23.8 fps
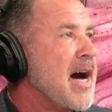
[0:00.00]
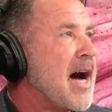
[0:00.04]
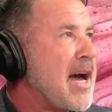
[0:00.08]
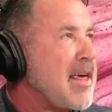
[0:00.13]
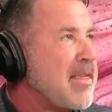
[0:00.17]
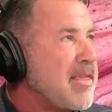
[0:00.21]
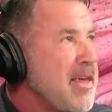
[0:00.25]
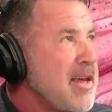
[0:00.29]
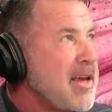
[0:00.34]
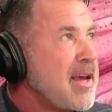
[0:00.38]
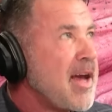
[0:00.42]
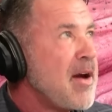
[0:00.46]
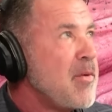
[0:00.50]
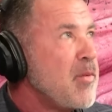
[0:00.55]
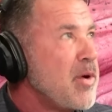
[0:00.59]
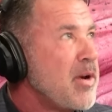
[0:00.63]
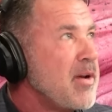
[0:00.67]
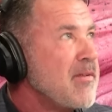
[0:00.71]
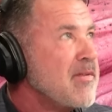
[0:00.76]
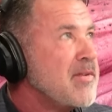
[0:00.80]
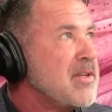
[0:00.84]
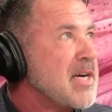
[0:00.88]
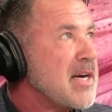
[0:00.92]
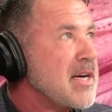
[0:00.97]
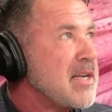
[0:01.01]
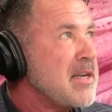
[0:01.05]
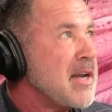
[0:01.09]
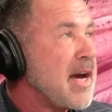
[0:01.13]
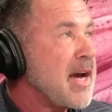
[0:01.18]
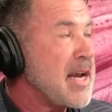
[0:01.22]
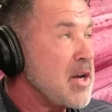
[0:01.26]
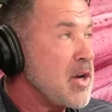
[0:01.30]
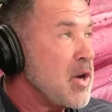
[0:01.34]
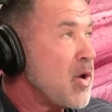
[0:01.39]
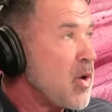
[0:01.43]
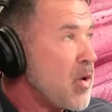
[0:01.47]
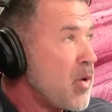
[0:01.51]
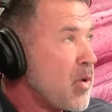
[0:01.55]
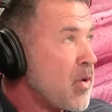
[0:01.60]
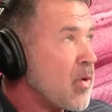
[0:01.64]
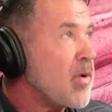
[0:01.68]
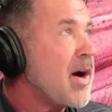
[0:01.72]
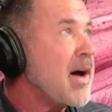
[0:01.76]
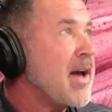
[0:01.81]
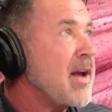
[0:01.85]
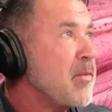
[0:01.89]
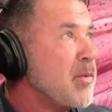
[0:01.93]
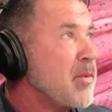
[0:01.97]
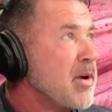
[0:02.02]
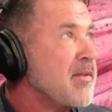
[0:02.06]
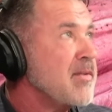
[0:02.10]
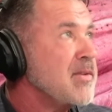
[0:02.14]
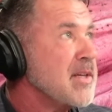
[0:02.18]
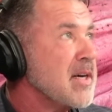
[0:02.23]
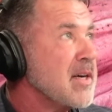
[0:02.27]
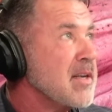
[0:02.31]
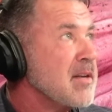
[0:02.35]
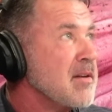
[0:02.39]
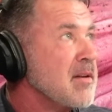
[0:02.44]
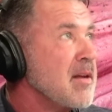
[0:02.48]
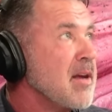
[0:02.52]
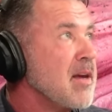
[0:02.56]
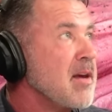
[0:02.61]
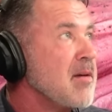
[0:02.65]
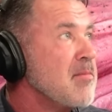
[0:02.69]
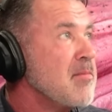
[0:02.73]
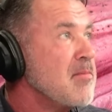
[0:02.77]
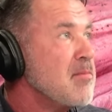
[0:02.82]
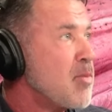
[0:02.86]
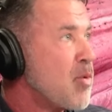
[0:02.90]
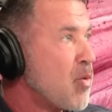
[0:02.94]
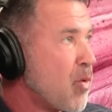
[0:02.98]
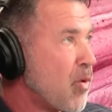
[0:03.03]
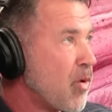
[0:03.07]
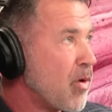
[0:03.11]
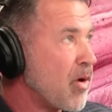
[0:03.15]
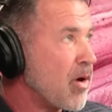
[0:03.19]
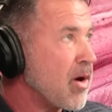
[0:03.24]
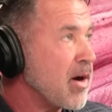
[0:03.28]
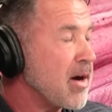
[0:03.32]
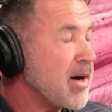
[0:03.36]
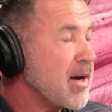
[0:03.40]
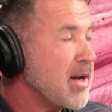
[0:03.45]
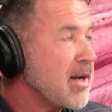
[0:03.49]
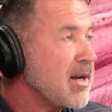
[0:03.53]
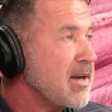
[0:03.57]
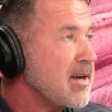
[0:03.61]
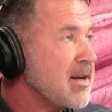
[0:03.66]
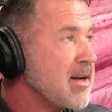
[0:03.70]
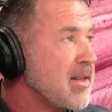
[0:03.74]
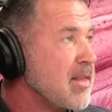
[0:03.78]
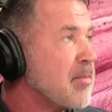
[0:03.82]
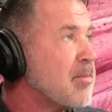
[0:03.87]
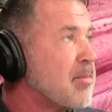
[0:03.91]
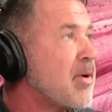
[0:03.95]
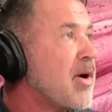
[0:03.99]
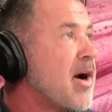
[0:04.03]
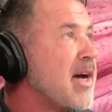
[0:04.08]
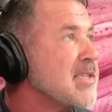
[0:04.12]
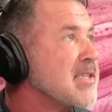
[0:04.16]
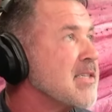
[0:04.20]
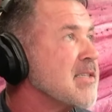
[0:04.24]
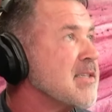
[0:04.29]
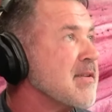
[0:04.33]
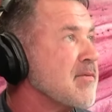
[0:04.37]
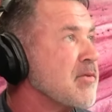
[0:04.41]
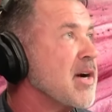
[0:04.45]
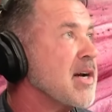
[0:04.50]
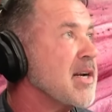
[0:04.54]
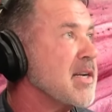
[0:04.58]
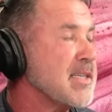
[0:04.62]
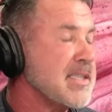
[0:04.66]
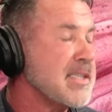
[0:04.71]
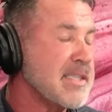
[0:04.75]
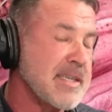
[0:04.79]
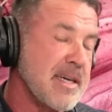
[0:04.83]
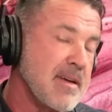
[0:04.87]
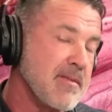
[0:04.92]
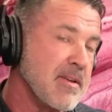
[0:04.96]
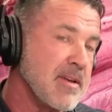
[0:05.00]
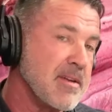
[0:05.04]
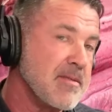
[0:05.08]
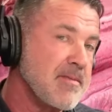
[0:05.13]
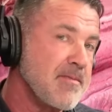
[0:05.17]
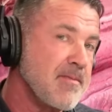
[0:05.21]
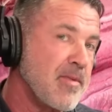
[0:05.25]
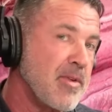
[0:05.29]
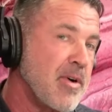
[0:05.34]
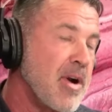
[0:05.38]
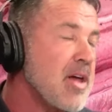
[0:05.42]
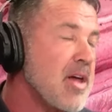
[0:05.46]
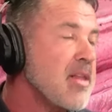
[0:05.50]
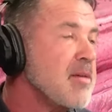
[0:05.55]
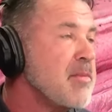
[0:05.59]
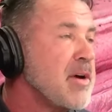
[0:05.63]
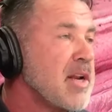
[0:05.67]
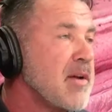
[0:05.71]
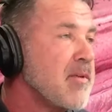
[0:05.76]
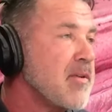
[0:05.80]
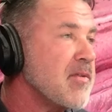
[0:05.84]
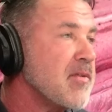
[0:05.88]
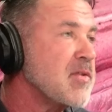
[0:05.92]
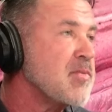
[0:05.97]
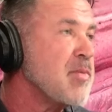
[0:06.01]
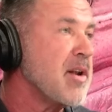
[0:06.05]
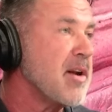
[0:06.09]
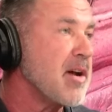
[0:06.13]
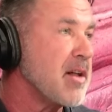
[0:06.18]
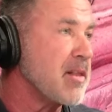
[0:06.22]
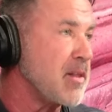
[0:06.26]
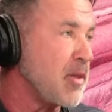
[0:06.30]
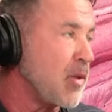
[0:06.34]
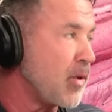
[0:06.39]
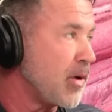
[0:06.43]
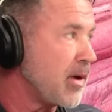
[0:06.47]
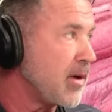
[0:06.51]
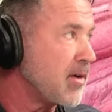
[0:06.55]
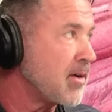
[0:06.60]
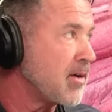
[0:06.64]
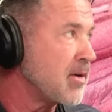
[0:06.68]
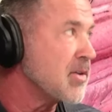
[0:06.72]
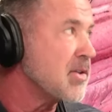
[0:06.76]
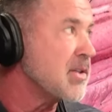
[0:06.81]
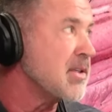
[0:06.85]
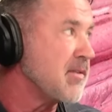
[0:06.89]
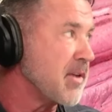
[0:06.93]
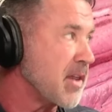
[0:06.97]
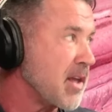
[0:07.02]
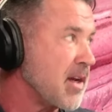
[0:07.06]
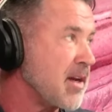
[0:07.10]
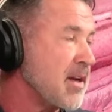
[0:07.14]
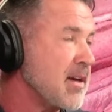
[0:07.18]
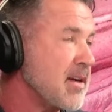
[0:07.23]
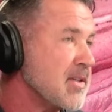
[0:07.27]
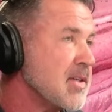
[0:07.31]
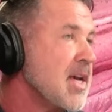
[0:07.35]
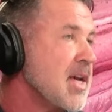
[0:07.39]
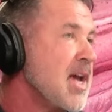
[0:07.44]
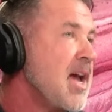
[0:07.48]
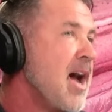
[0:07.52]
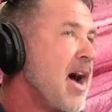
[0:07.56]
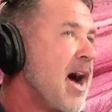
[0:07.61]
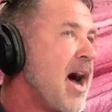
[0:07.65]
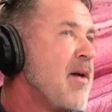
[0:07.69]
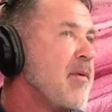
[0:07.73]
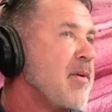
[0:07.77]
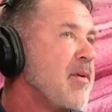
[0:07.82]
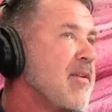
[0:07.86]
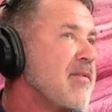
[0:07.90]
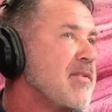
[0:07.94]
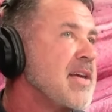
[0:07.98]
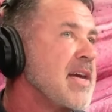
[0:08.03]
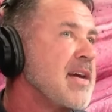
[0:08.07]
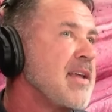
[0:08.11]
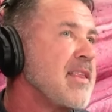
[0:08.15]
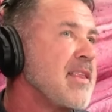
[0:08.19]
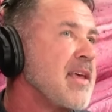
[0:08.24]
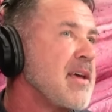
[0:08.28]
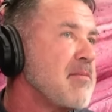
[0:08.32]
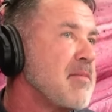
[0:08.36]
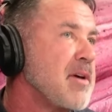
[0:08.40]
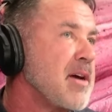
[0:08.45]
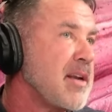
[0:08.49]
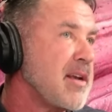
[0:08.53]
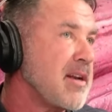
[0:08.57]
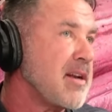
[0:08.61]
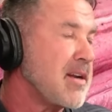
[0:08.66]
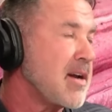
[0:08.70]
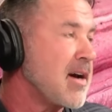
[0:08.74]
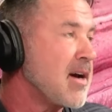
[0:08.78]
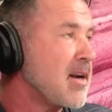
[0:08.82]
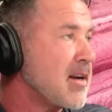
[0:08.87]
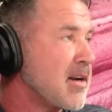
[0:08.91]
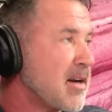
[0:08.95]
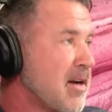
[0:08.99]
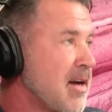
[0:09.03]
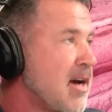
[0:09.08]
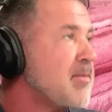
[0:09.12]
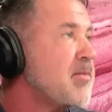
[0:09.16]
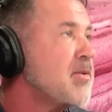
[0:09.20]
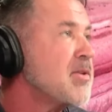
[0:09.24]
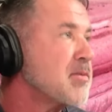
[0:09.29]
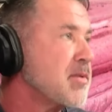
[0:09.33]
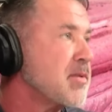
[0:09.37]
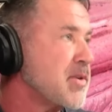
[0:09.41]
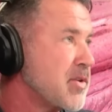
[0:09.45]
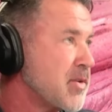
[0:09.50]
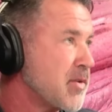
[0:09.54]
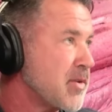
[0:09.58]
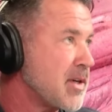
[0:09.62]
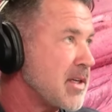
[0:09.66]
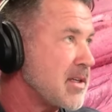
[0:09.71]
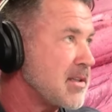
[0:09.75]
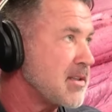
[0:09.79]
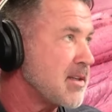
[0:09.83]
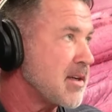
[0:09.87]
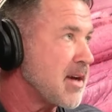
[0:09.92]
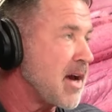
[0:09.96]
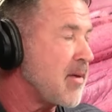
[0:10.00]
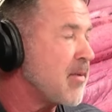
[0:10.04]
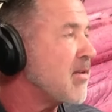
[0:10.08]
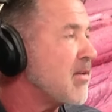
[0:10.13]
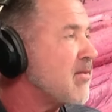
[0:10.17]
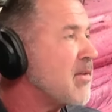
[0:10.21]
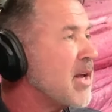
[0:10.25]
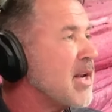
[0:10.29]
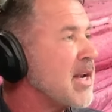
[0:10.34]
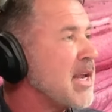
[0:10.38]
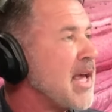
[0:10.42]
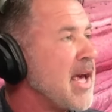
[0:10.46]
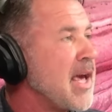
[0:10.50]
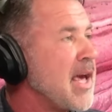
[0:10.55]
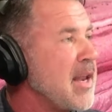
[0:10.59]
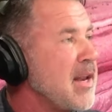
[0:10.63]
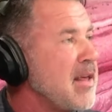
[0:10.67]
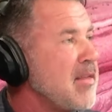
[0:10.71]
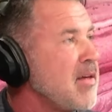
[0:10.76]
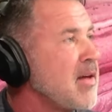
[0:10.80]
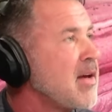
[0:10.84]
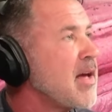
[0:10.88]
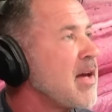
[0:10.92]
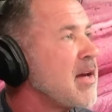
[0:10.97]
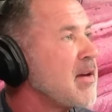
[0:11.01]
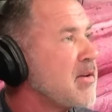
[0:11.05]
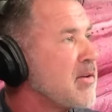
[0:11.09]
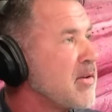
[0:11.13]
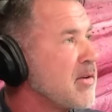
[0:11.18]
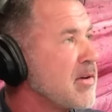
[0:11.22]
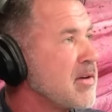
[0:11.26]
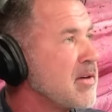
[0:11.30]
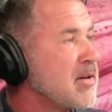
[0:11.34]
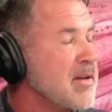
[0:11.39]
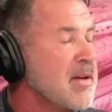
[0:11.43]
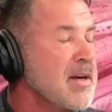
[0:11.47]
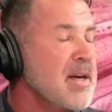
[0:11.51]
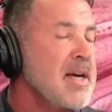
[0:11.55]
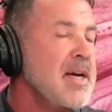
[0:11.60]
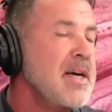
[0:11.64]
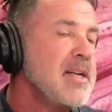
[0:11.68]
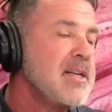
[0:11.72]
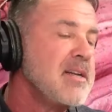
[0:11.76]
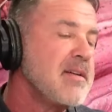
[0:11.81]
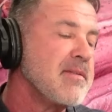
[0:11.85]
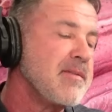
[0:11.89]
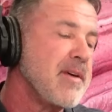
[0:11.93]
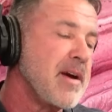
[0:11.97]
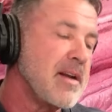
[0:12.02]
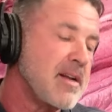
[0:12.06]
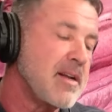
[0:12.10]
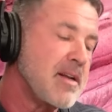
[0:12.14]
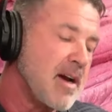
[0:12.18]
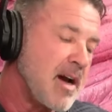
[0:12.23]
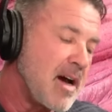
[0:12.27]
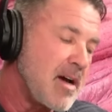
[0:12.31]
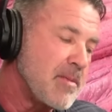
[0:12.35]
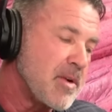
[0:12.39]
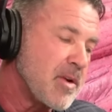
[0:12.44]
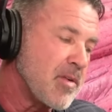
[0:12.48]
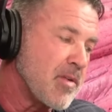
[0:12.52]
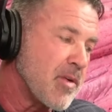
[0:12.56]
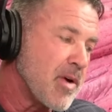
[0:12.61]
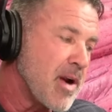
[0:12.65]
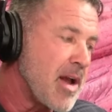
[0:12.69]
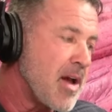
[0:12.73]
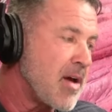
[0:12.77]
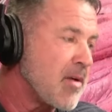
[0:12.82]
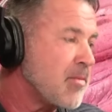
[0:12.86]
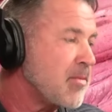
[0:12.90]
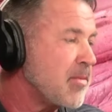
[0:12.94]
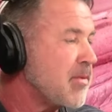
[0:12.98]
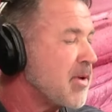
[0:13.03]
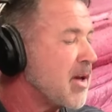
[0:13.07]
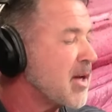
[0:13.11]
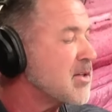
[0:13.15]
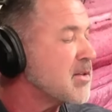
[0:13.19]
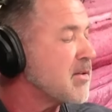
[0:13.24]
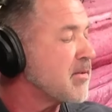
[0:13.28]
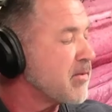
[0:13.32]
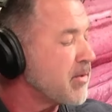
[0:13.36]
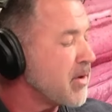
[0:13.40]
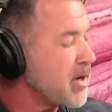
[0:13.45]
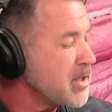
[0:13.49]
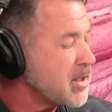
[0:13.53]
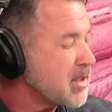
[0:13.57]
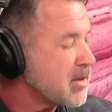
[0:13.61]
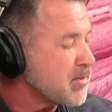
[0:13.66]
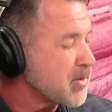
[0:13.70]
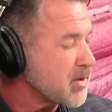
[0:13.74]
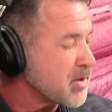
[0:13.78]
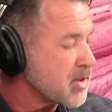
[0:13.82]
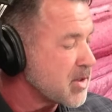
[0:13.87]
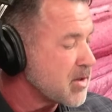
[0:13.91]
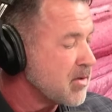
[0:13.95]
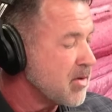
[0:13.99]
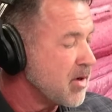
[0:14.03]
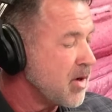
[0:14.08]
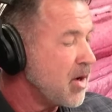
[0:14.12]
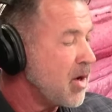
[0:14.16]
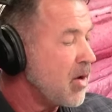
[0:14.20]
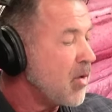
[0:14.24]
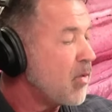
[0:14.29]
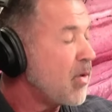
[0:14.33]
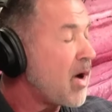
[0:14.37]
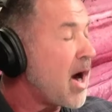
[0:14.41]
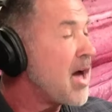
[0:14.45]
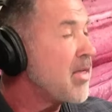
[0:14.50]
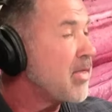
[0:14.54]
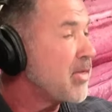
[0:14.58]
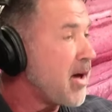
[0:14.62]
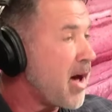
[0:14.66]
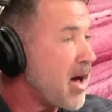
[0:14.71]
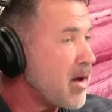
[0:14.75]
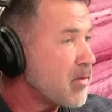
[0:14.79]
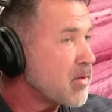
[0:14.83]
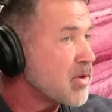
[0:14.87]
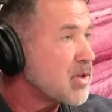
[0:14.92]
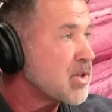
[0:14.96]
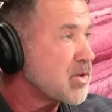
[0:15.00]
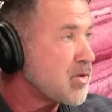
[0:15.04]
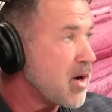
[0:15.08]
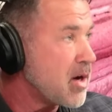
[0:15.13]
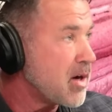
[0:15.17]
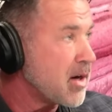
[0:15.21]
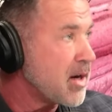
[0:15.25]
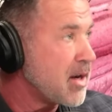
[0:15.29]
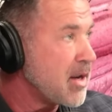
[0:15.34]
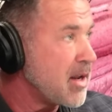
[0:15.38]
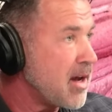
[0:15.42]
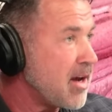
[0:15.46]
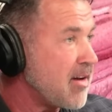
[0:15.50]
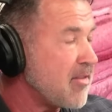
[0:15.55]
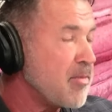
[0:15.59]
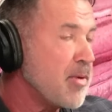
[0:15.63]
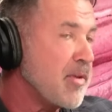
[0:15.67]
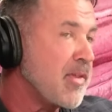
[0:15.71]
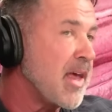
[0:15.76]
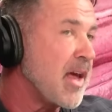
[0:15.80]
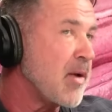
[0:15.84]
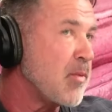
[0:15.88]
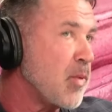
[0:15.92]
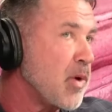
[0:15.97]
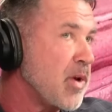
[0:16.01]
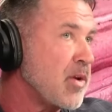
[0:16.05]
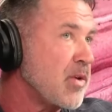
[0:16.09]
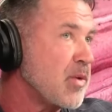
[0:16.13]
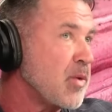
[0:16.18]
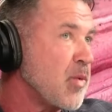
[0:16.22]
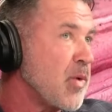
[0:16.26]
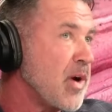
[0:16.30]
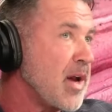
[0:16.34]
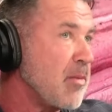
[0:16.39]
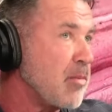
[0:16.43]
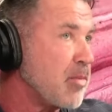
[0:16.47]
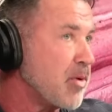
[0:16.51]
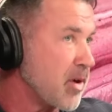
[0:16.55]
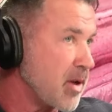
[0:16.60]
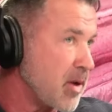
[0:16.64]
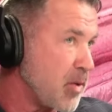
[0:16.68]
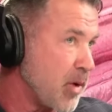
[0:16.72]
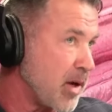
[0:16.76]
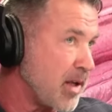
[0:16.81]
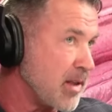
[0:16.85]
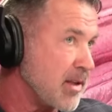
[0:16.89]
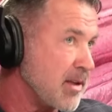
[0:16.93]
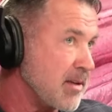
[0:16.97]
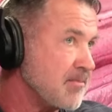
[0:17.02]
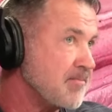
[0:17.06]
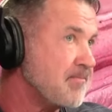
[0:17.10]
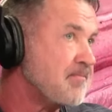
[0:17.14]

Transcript: I think I would have done more in the process of trying to save it. For all the money we've spent on lawyers and everything else, I would have taken that money and gone on a couples retreat. I would have done anything I could to find common ground, because the friendship I thought was strong enough, but that whittled away pretty quickly.